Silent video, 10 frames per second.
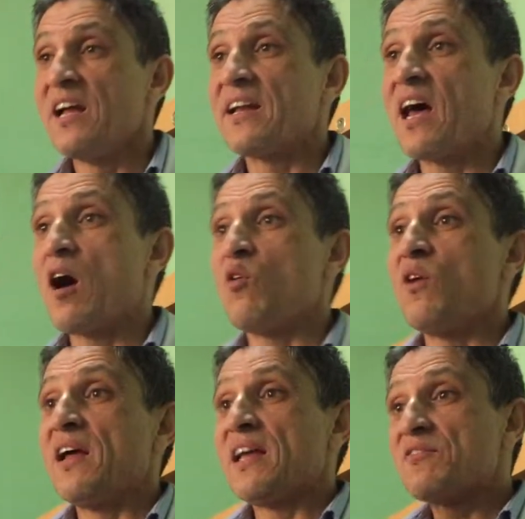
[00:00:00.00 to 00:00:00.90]

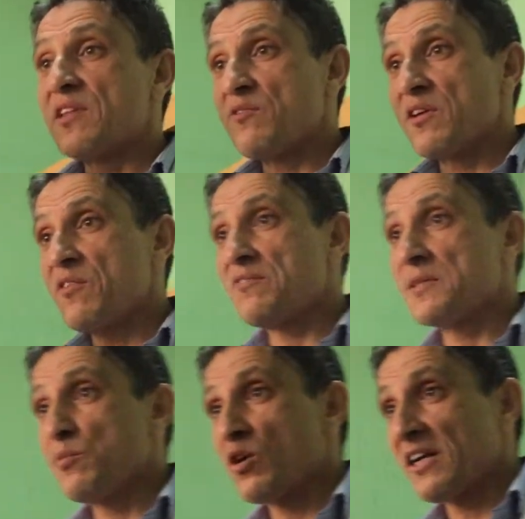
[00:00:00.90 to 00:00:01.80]
Now, if the wave of
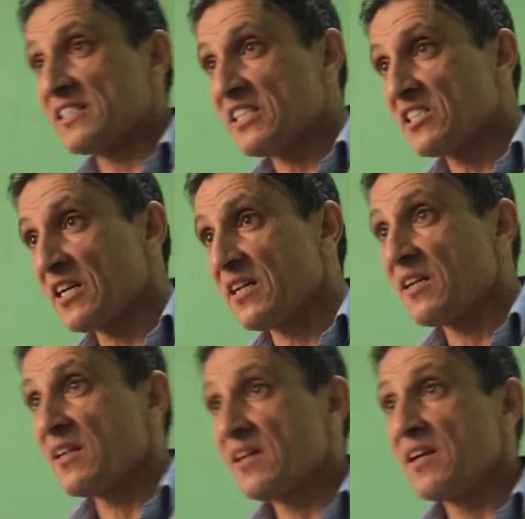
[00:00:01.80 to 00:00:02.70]
depolarization
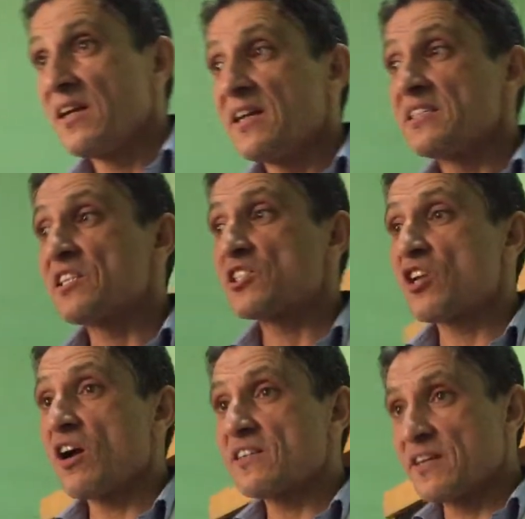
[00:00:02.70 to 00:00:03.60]
is
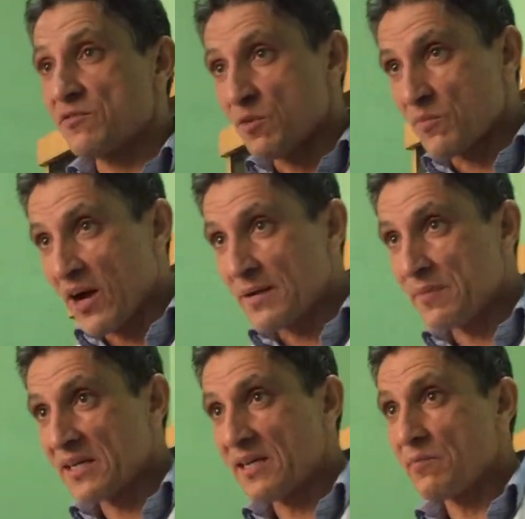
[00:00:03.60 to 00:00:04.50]
starting from right
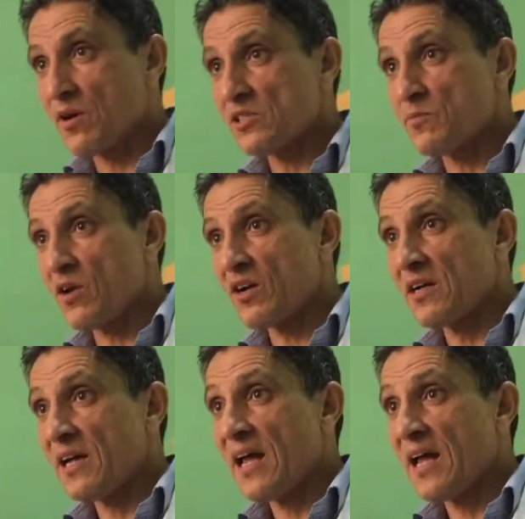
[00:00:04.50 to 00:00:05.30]
bundle branch block